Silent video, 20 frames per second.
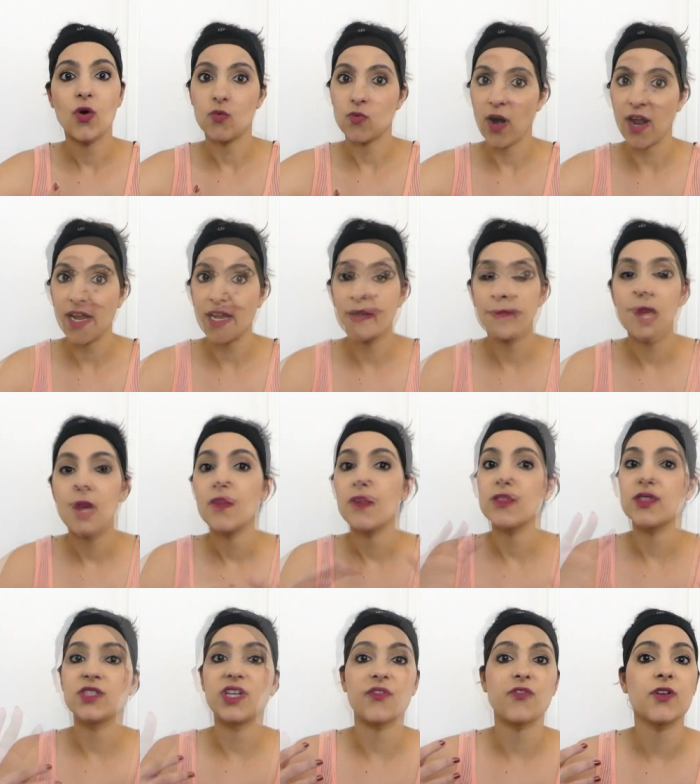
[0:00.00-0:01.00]
right?
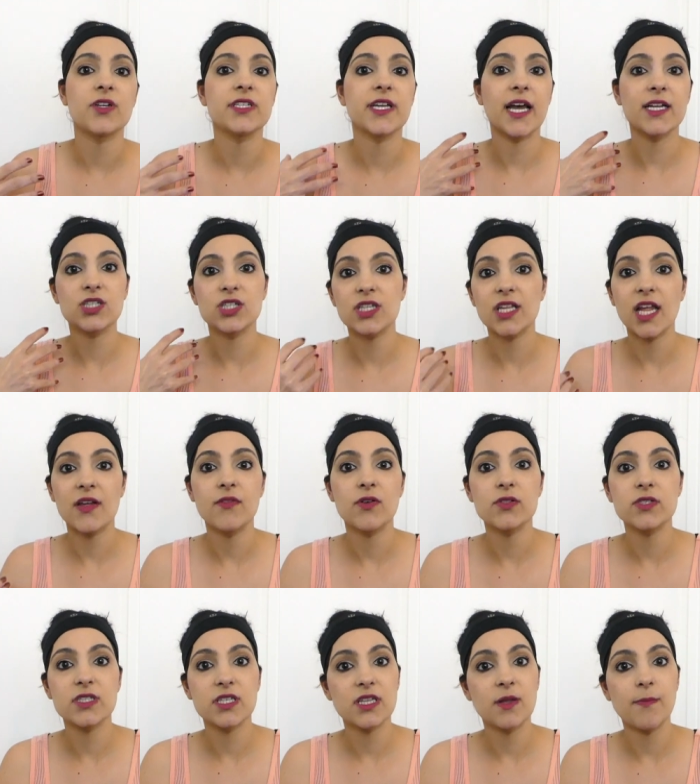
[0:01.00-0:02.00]
There's different tension
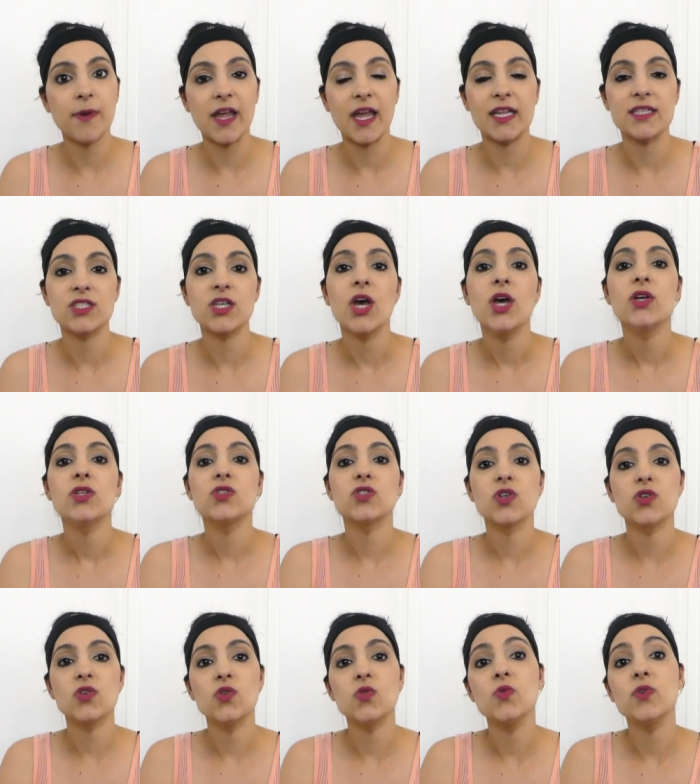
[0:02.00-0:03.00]
levels to the bands,
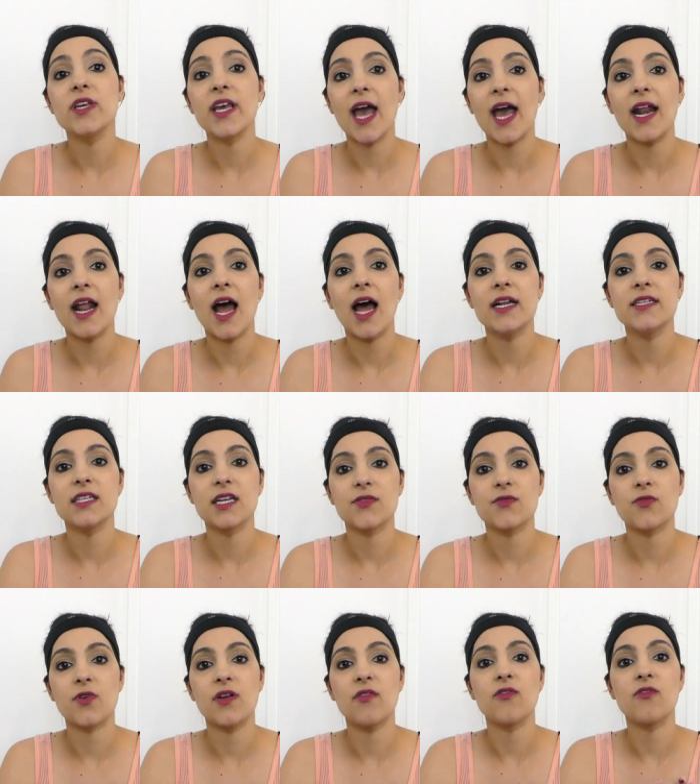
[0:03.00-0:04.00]
so you get a
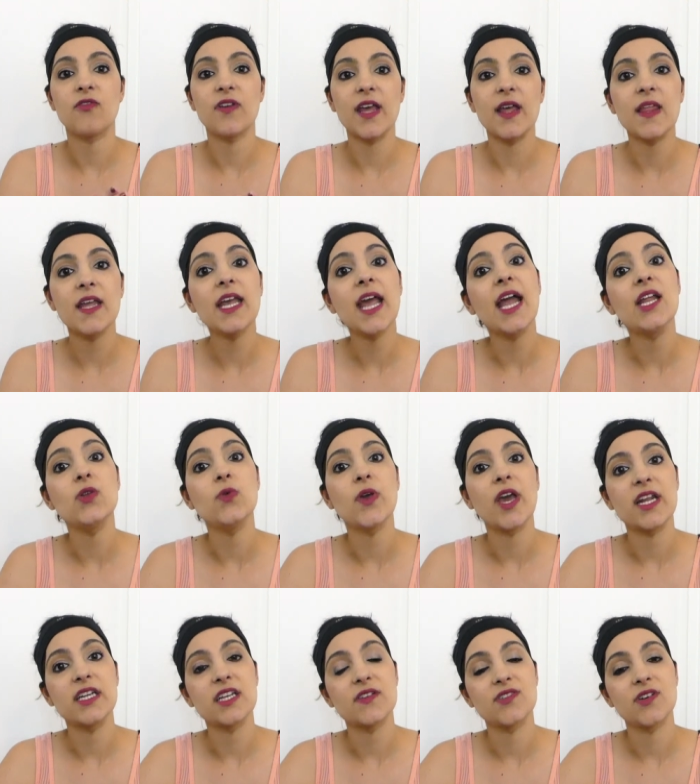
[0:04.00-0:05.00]
different feeling and you
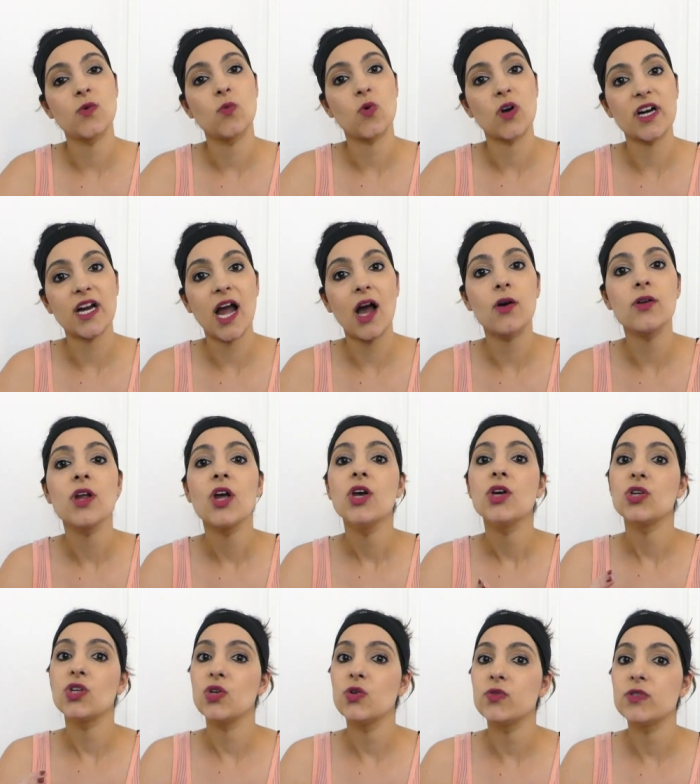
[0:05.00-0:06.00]
get a different workout
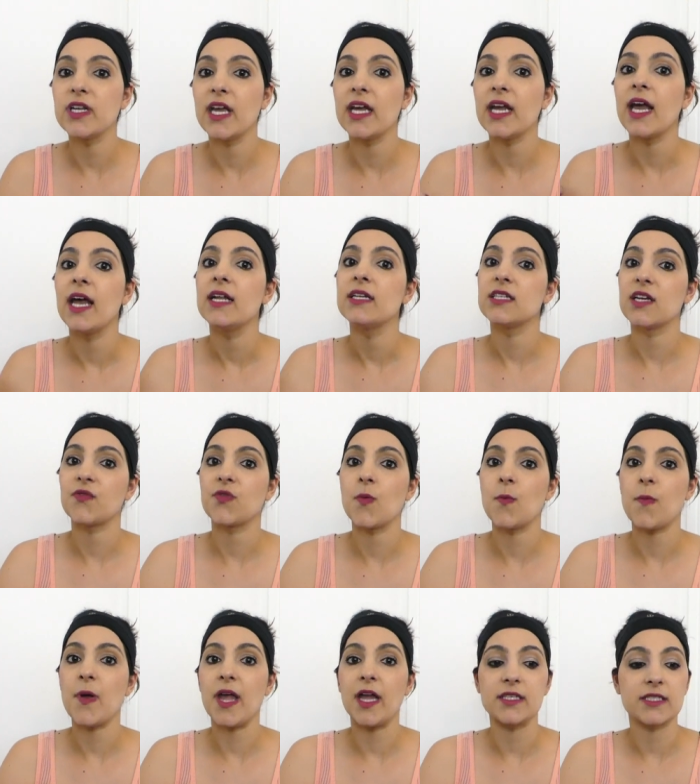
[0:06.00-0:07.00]
using
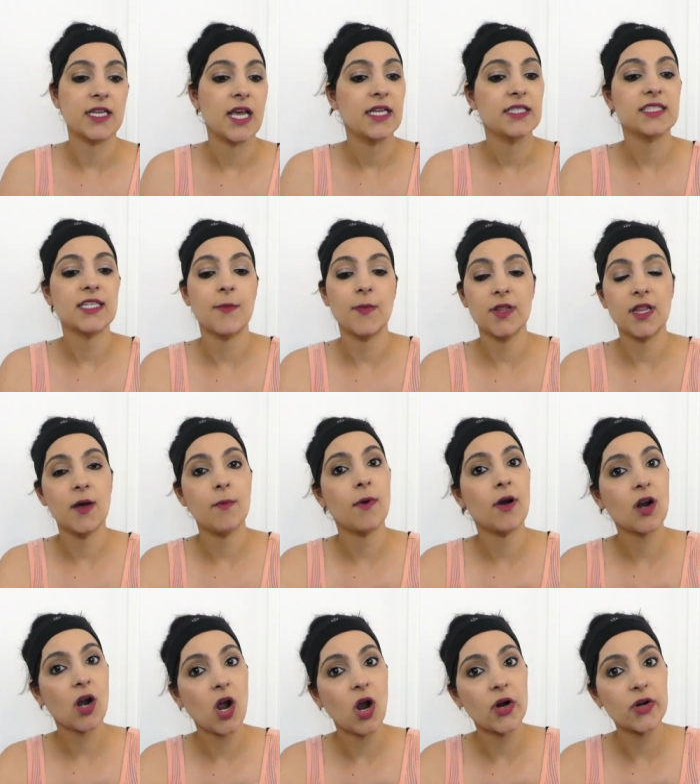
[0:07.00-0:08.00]
different bands. Some of them
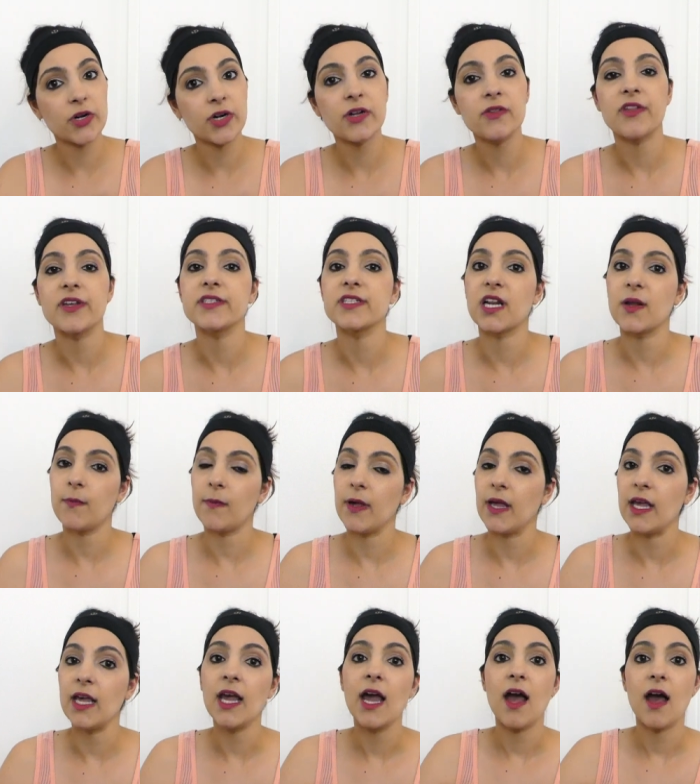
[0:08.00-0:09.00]
are harder, that's gonna
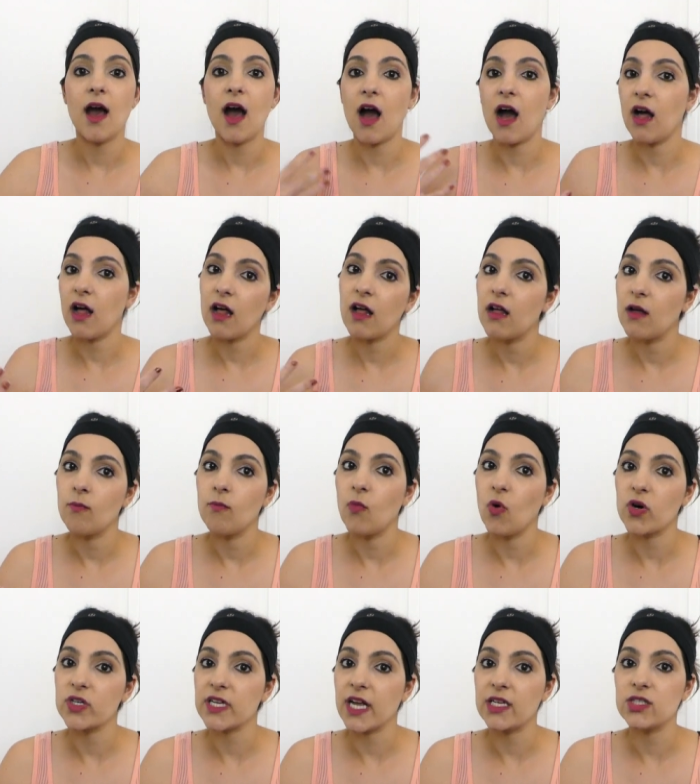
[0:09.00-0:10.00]
be
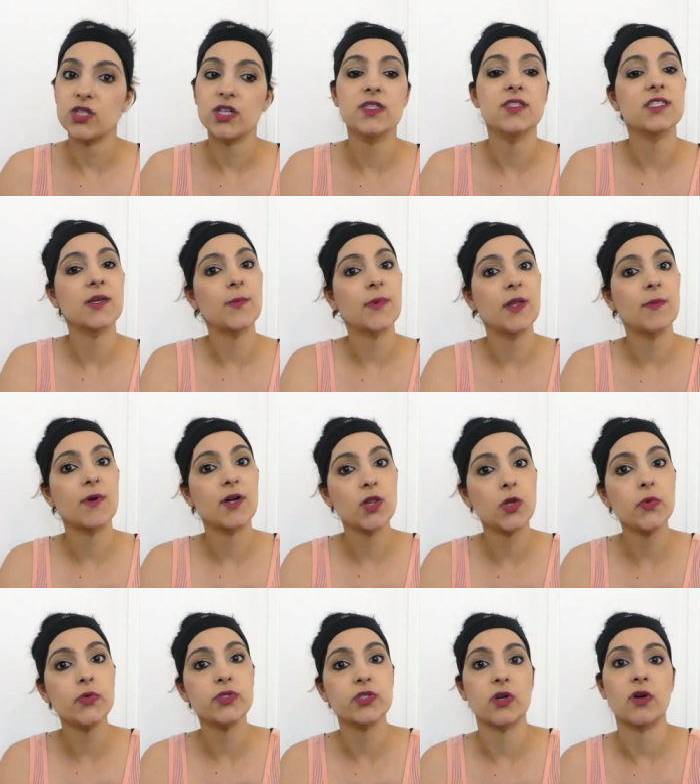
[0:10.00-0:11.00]
more tension. Some of them are
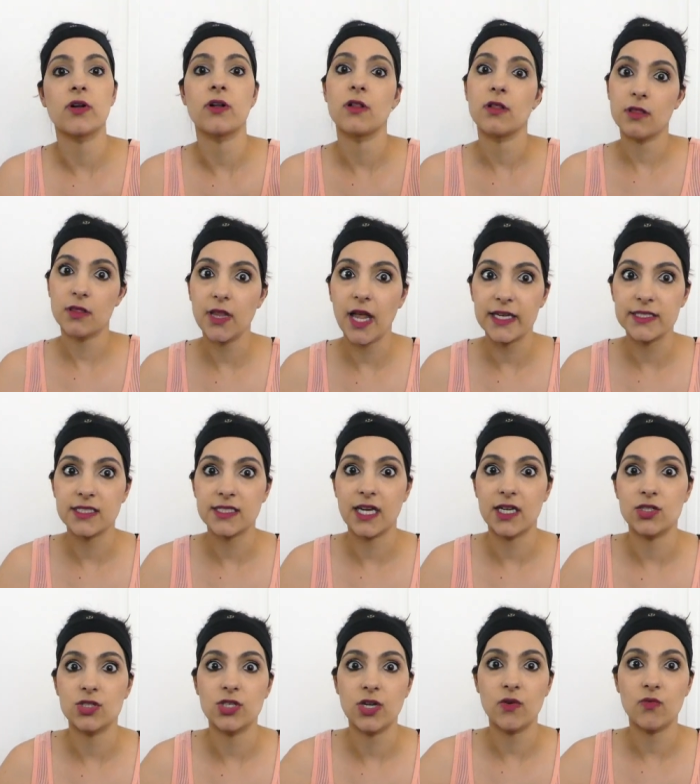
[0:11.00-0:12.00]
looser, less
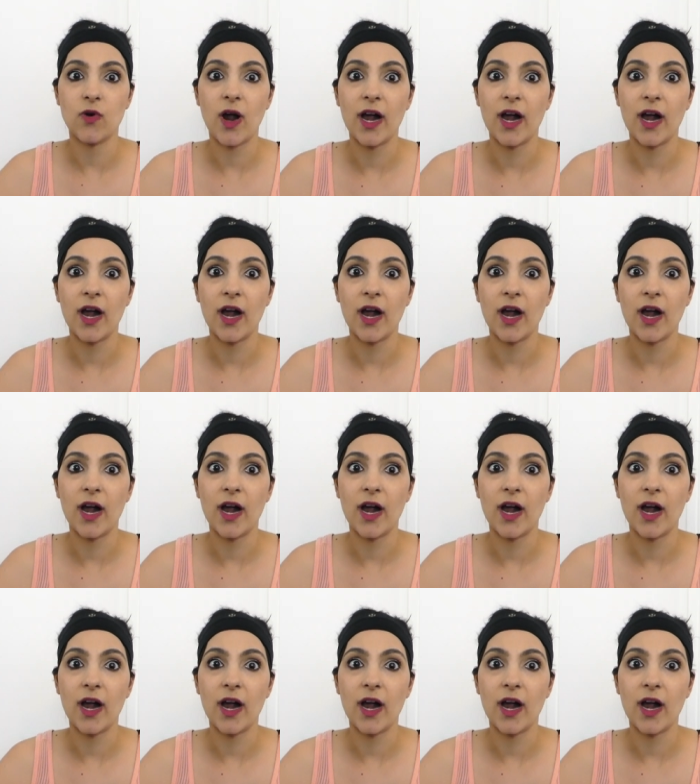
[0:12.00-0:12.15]
tension,